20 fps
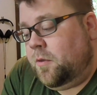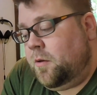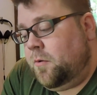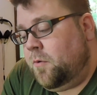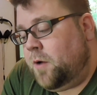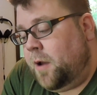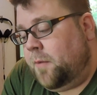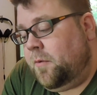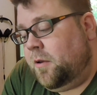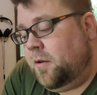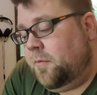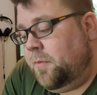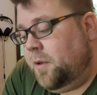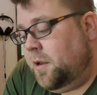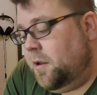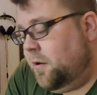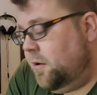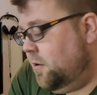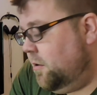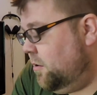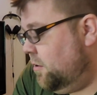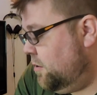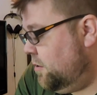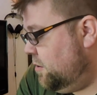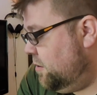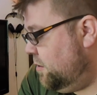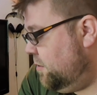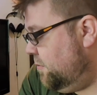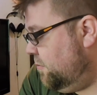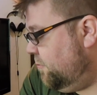I'm going to be
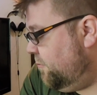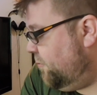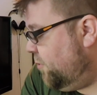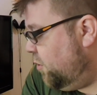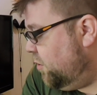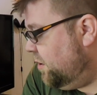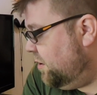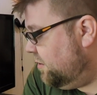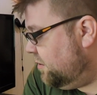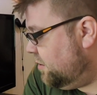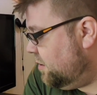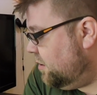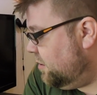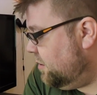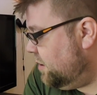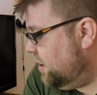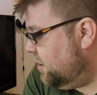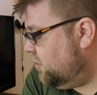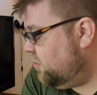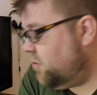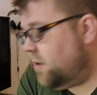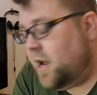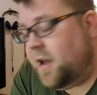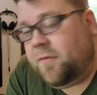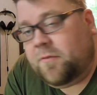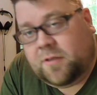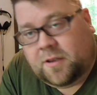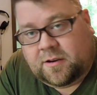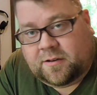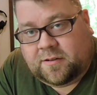focused on like
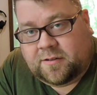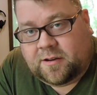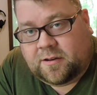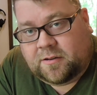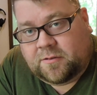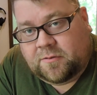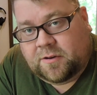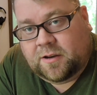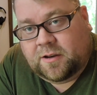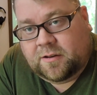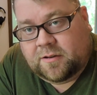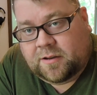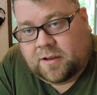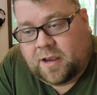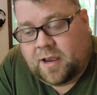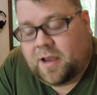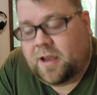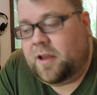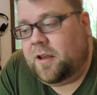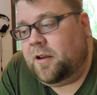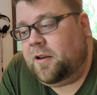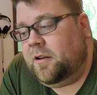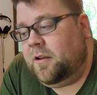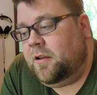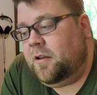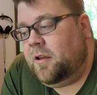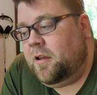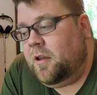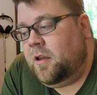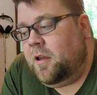travel accessories and
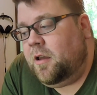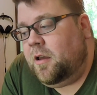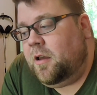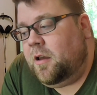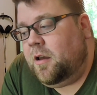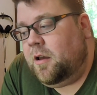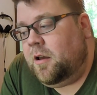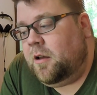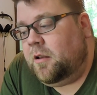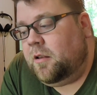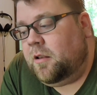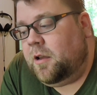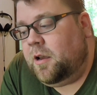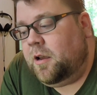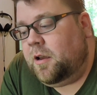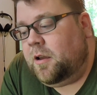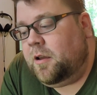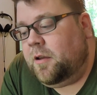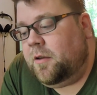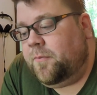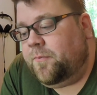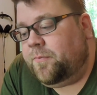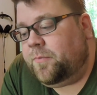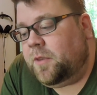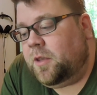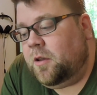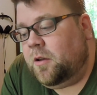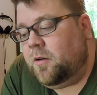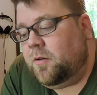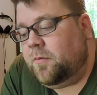on like,
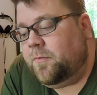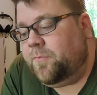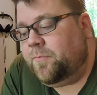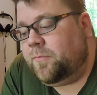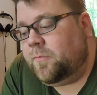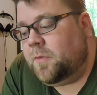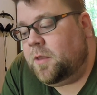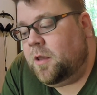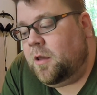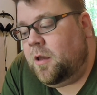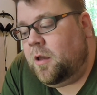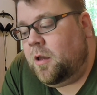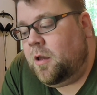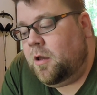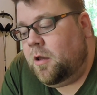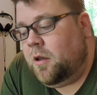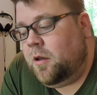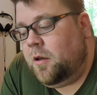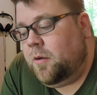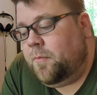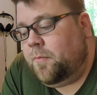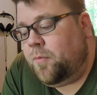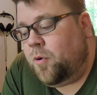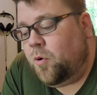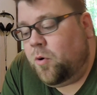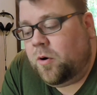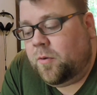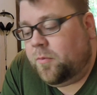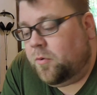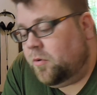you know,
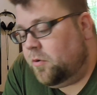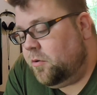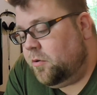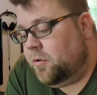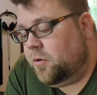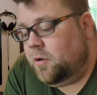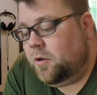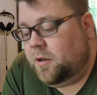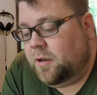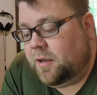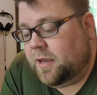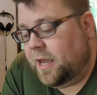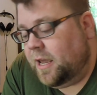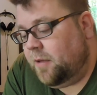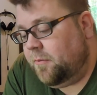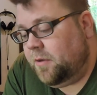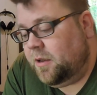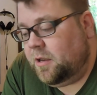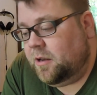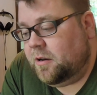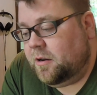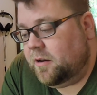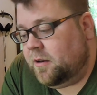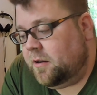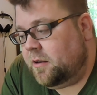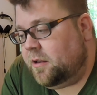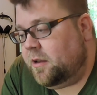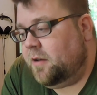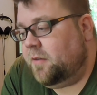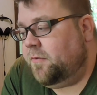portable gaming and
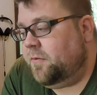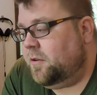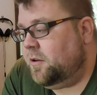stuff.